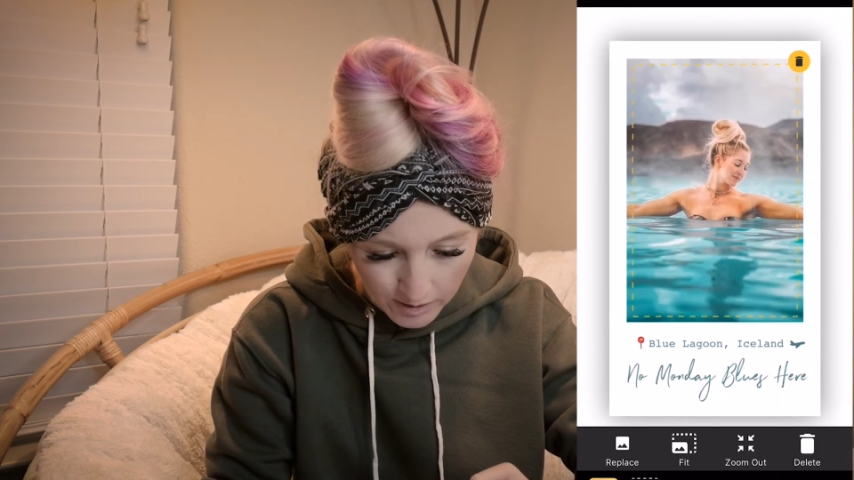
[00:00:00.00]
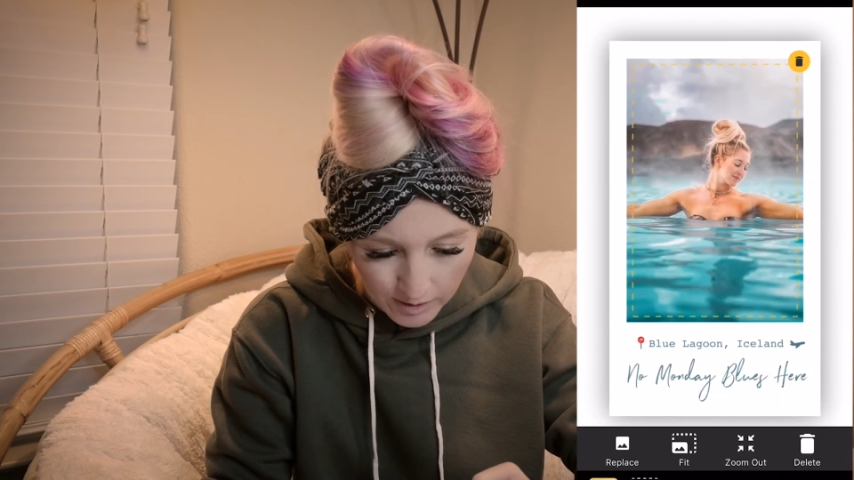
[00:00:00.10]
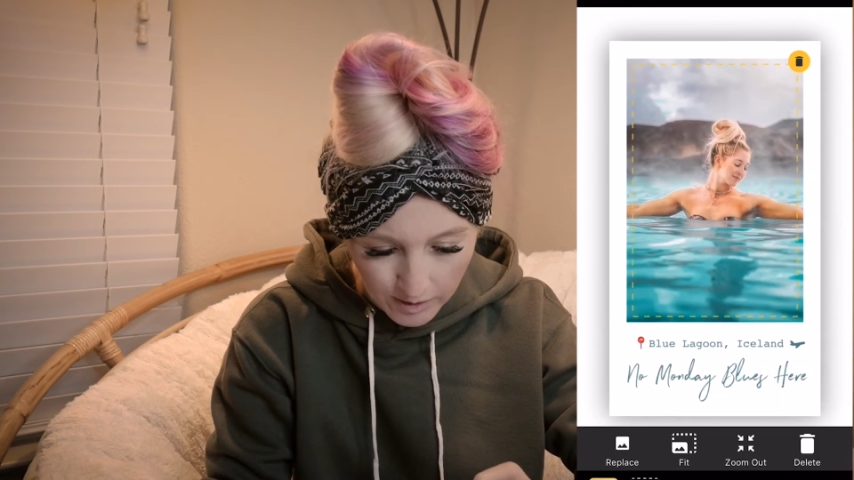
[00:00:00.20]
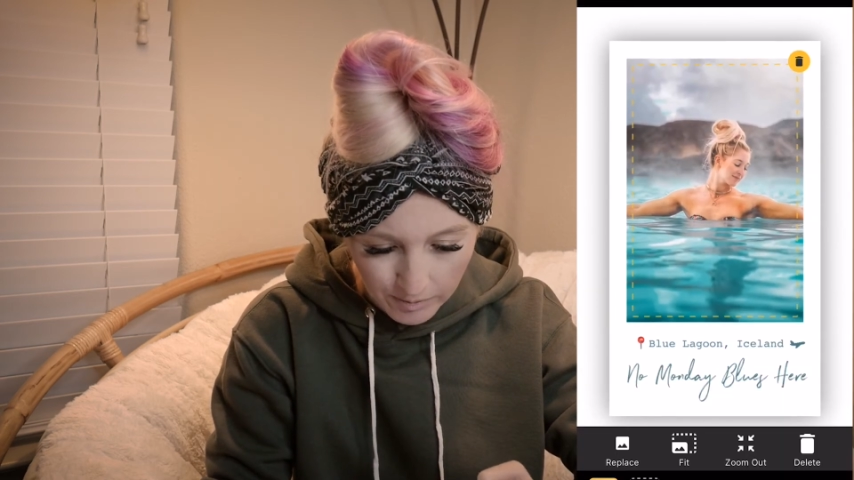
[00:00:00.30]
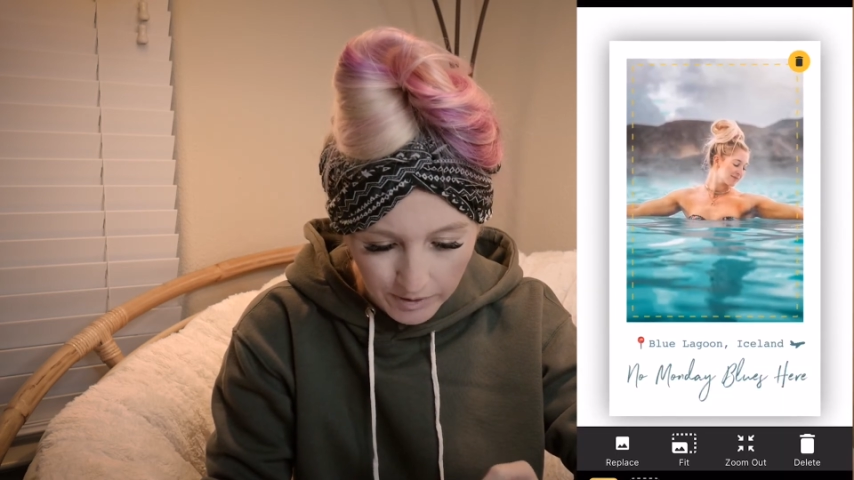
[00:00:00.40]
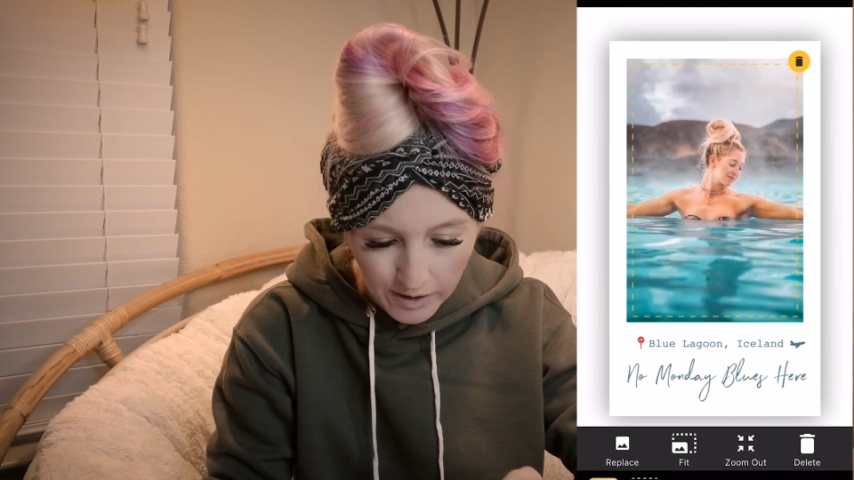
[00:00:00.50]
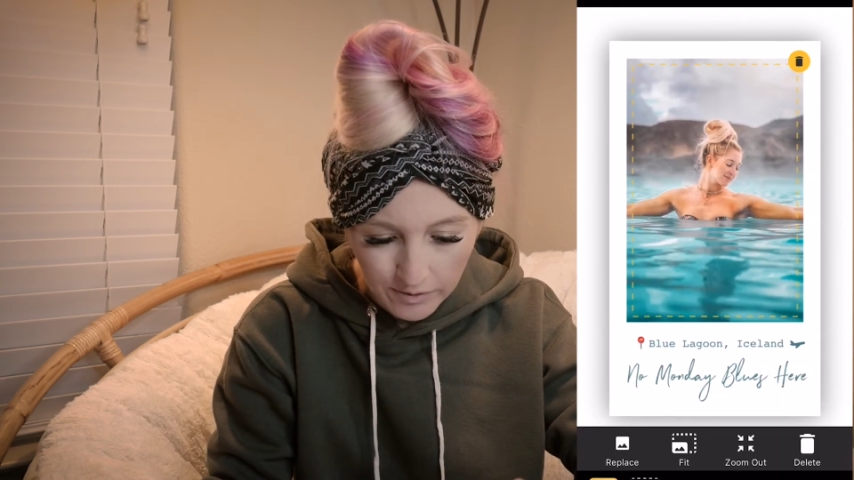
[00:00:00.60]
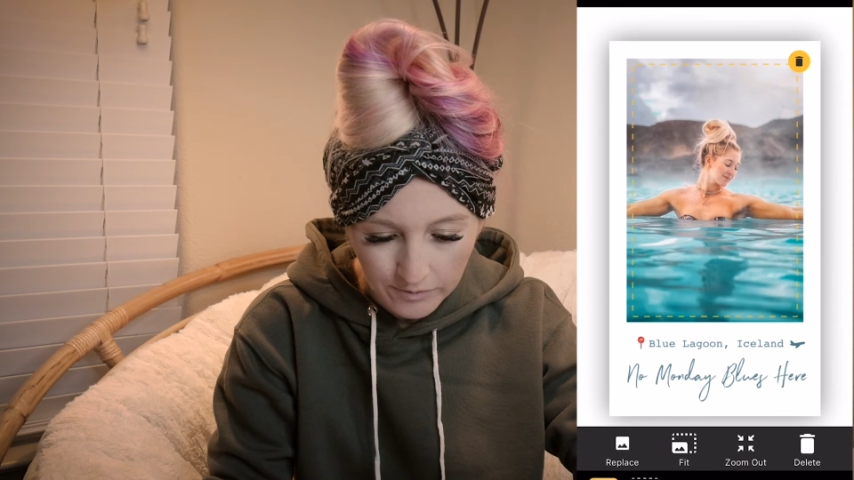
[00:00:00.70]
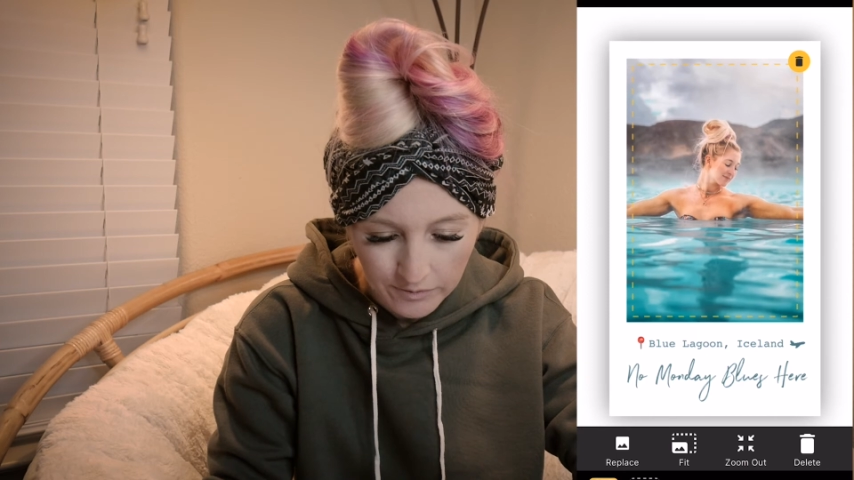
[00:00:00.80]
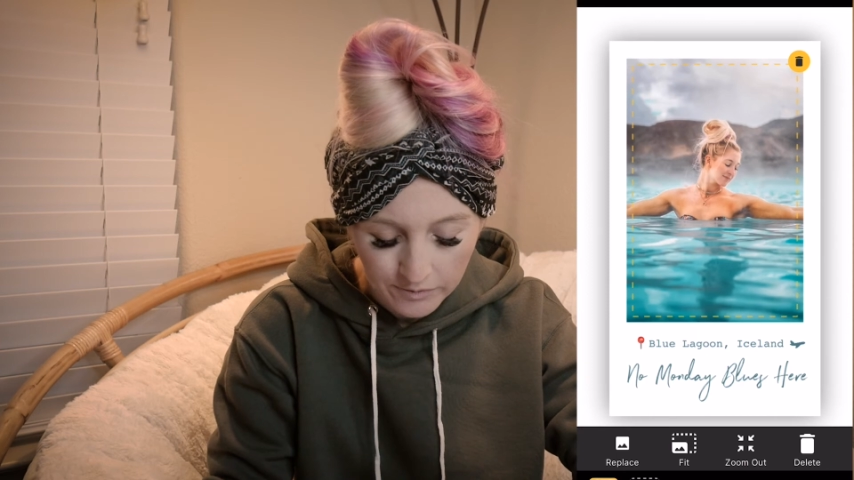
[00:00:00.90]
And then there we
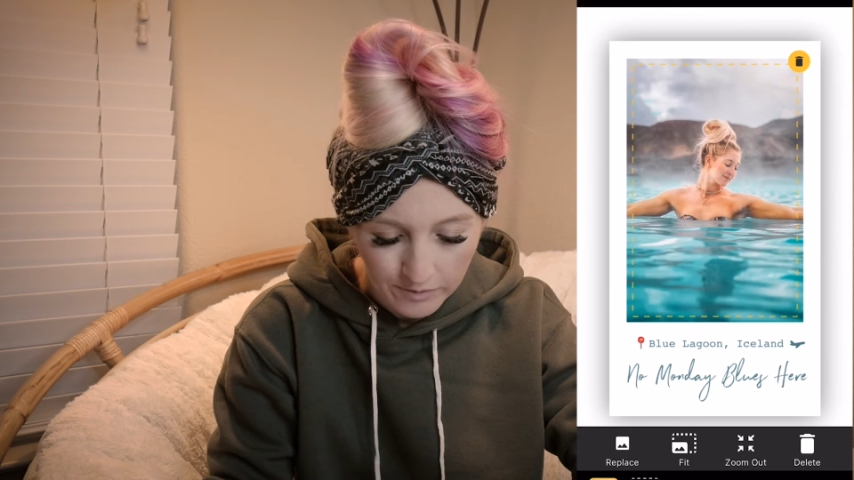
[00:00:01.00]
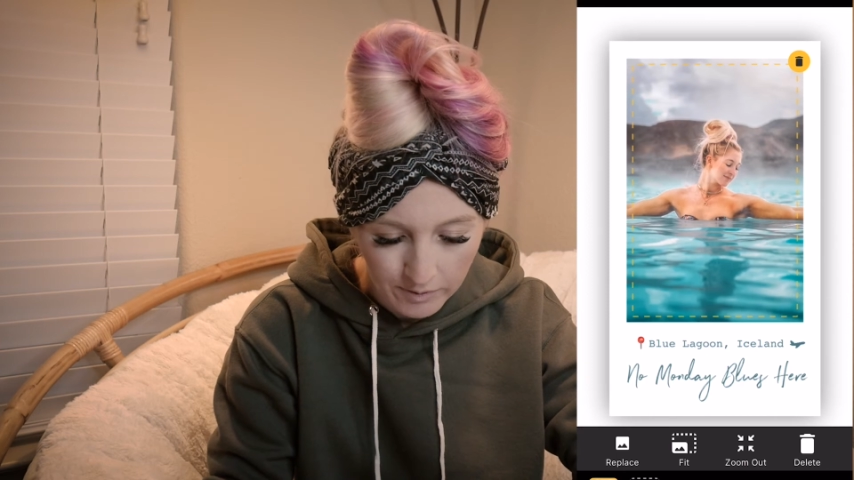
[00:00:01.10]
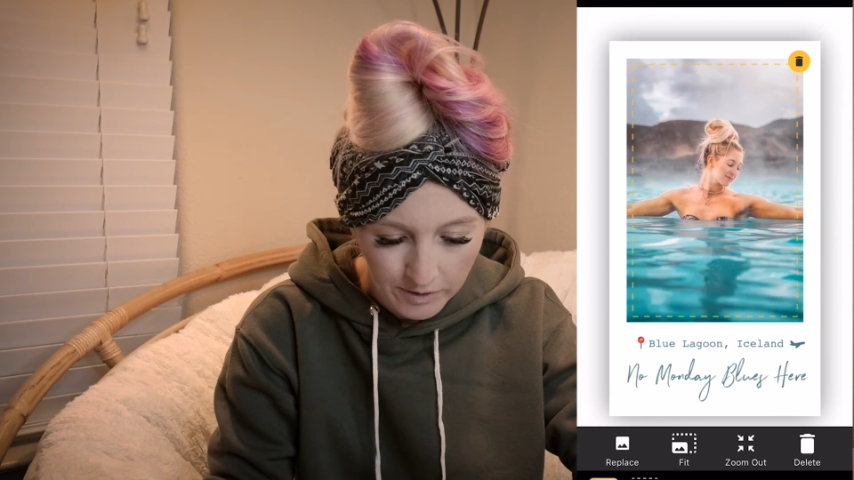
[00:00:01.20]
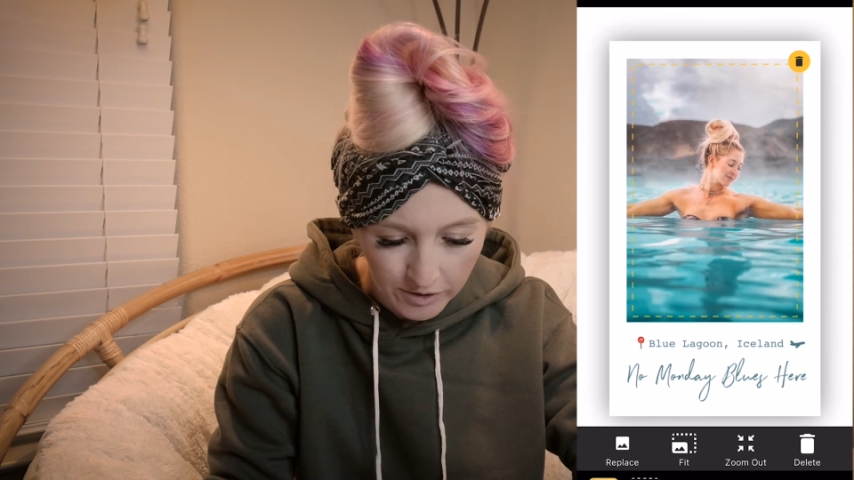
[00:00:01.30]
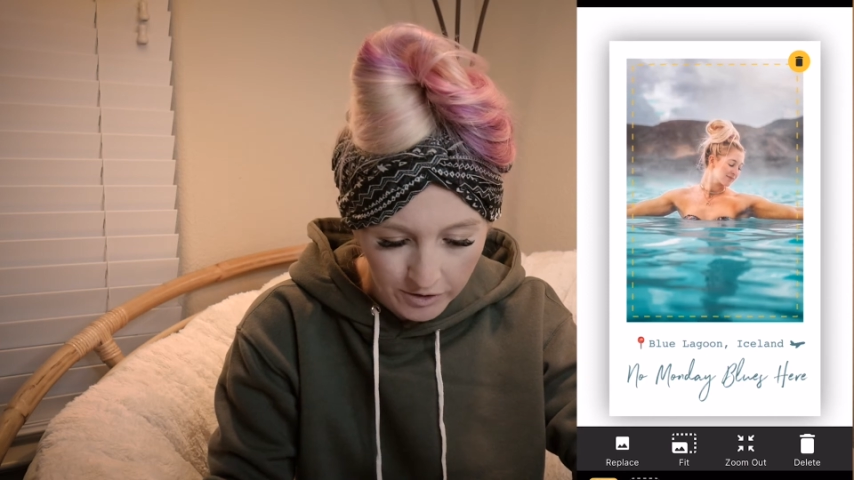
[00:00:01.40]
go. Let me